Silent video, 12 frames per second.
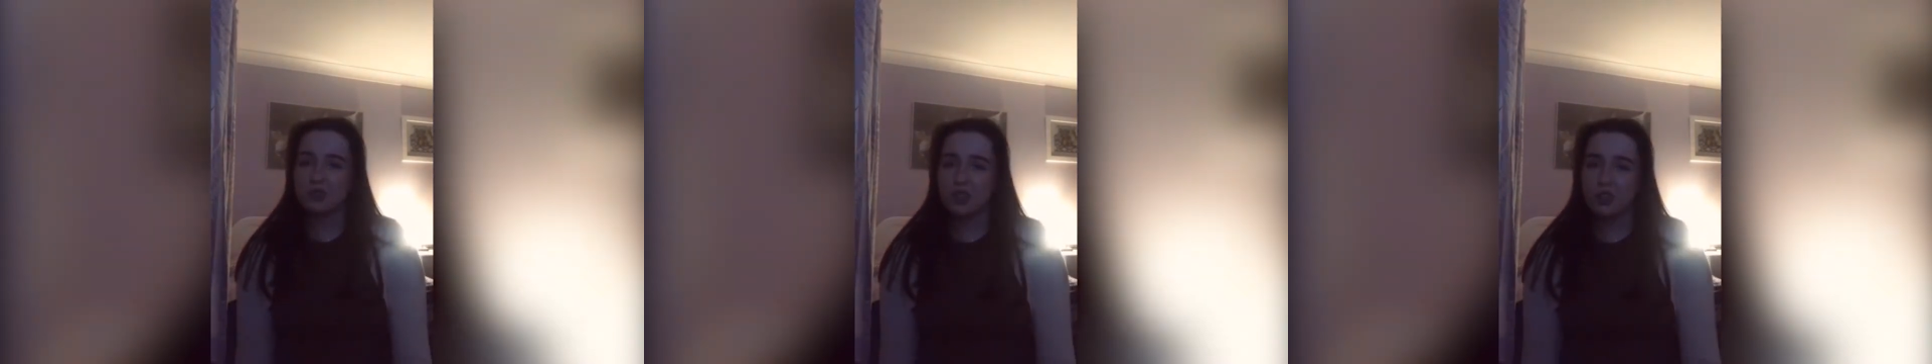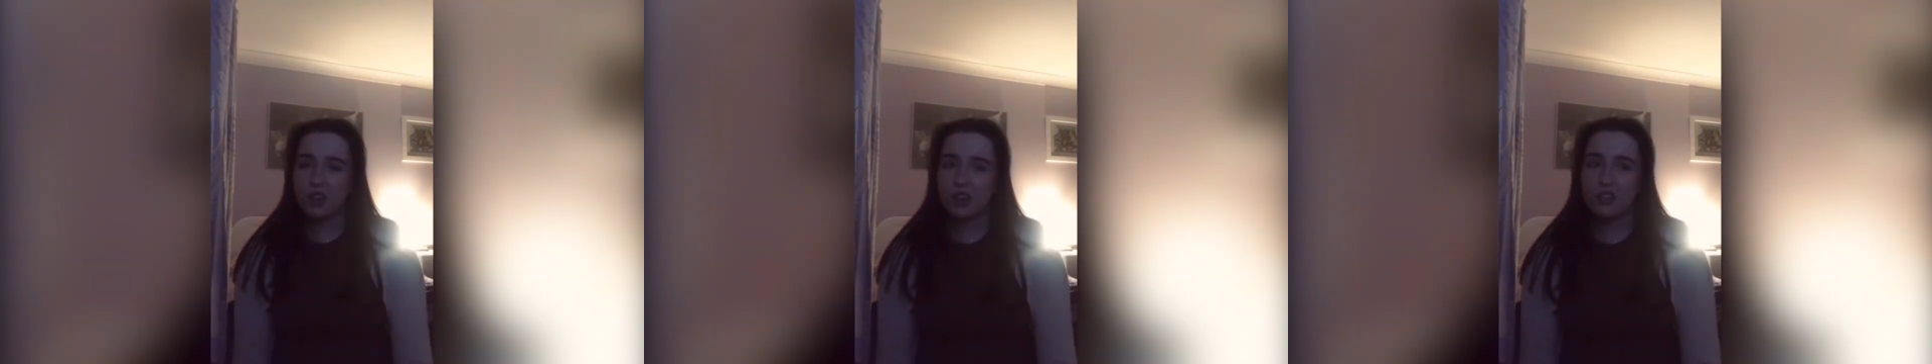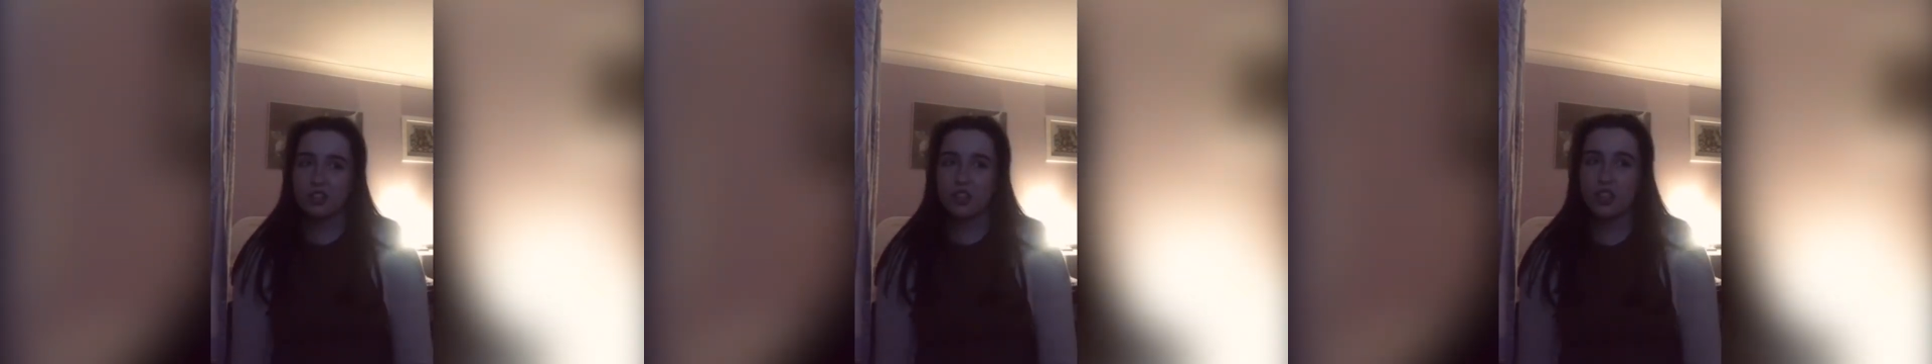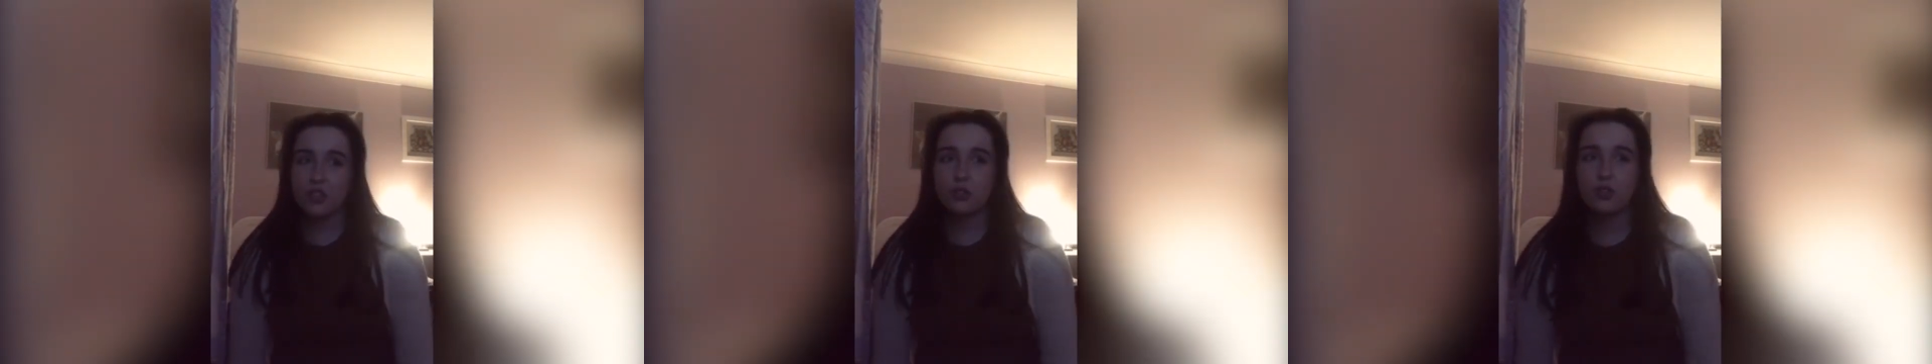of uni life in
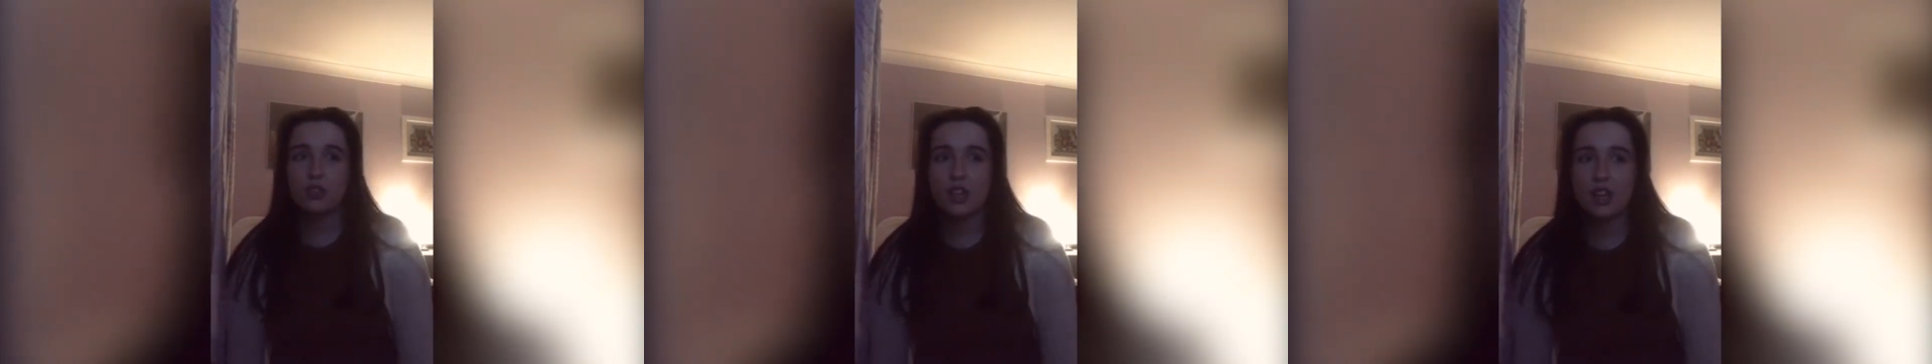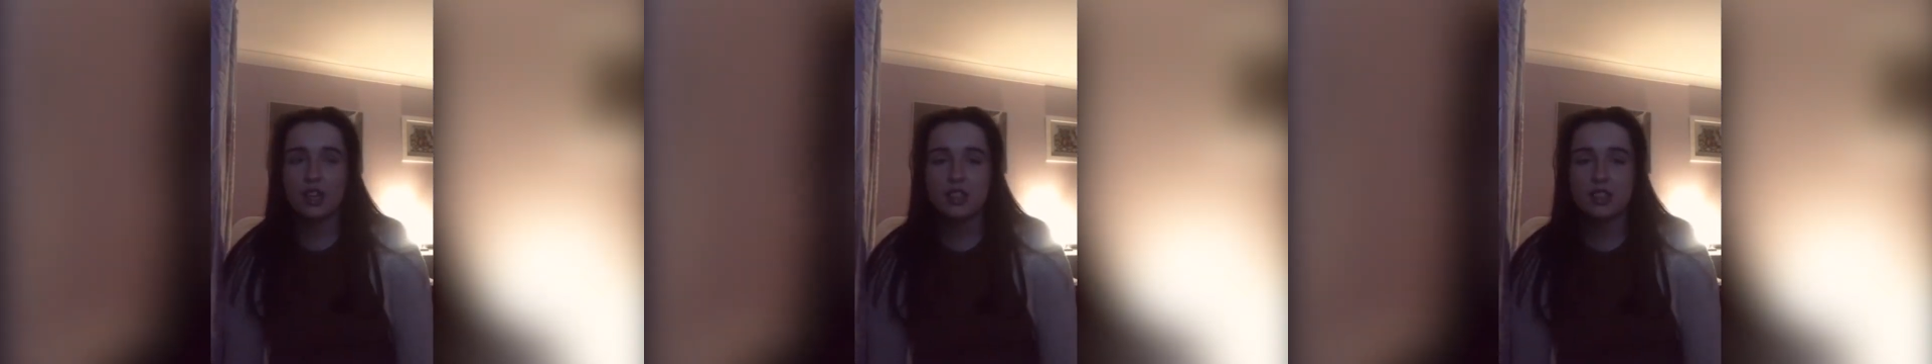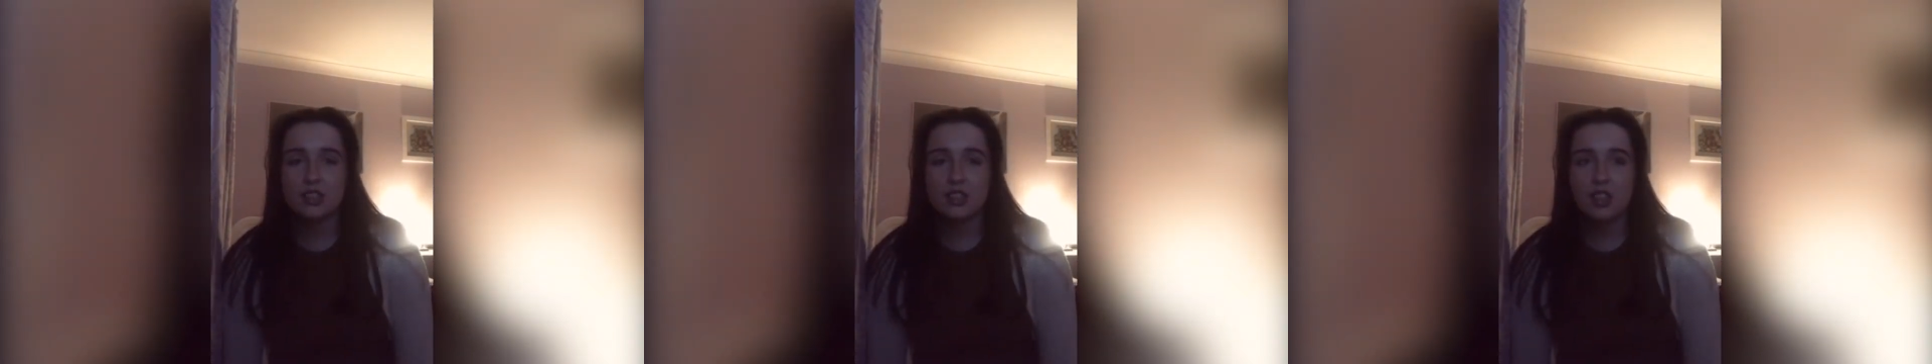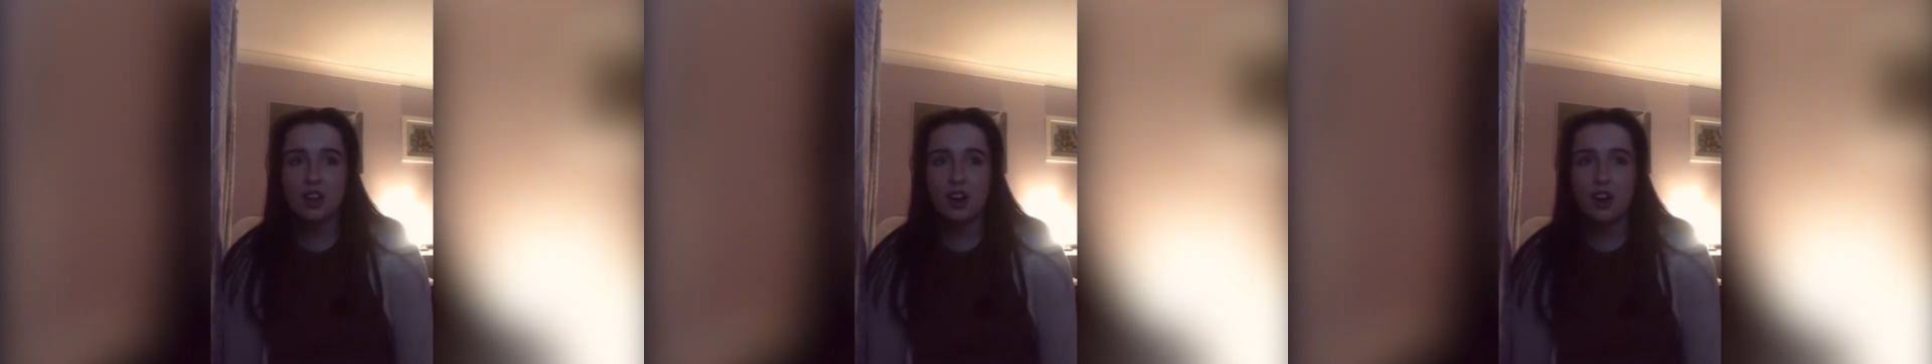general, and
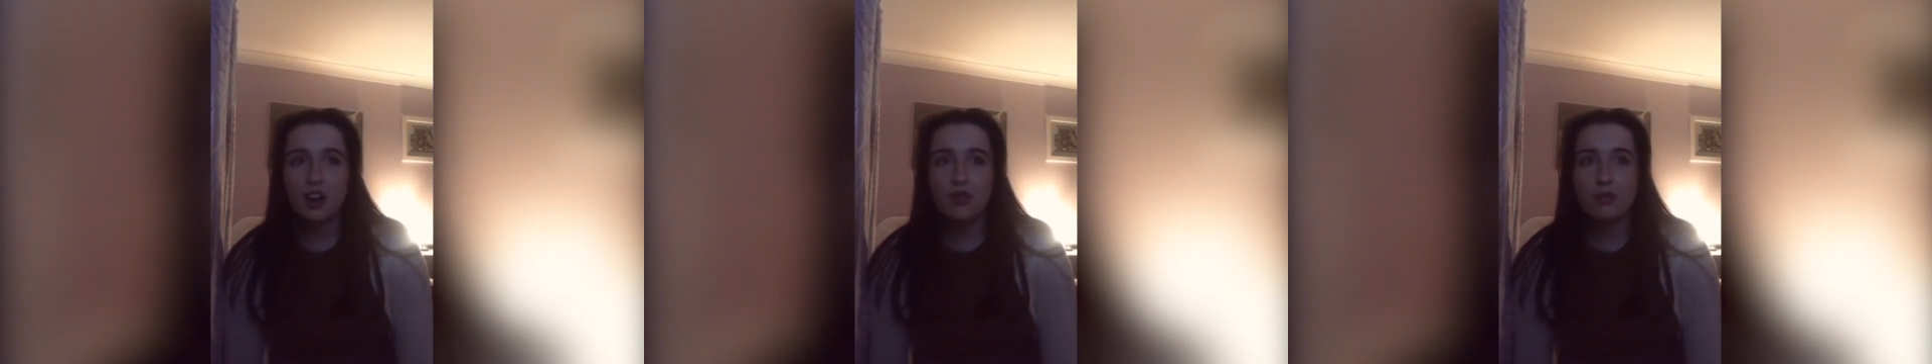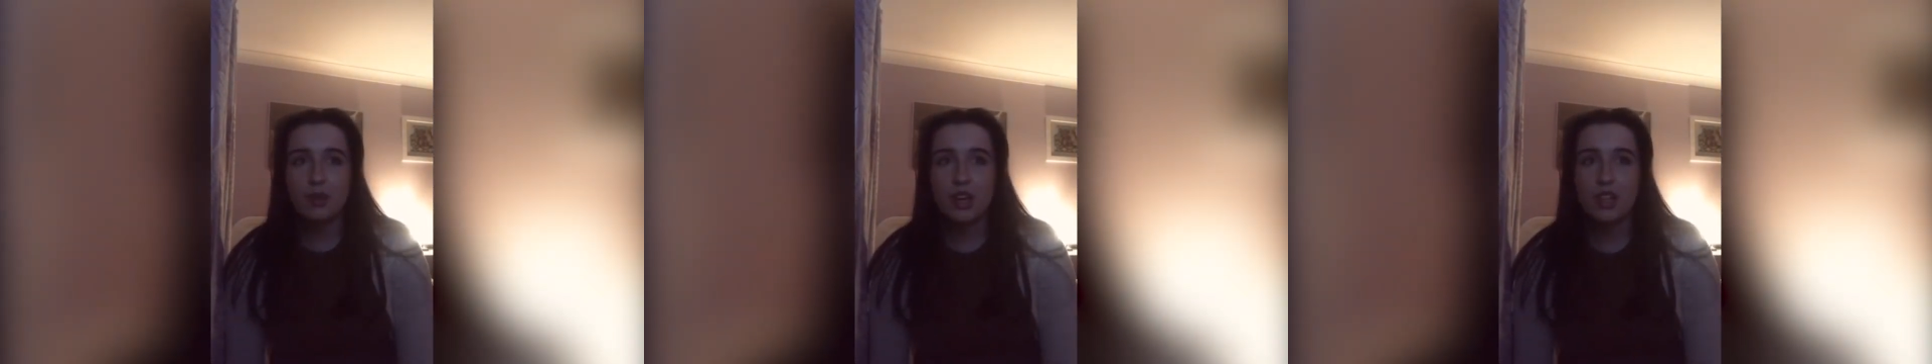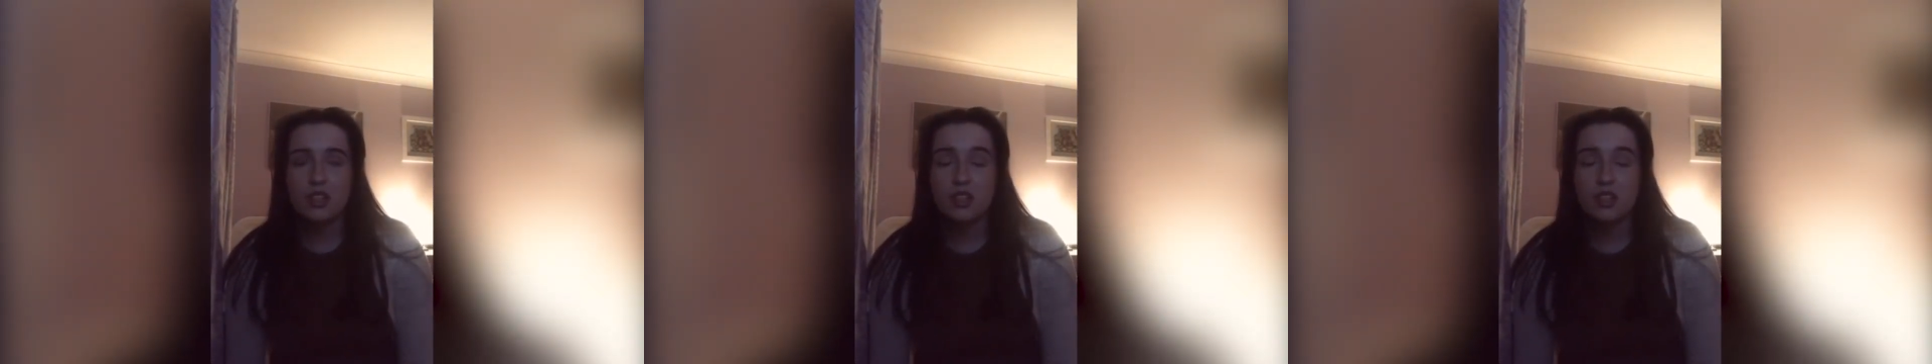I've made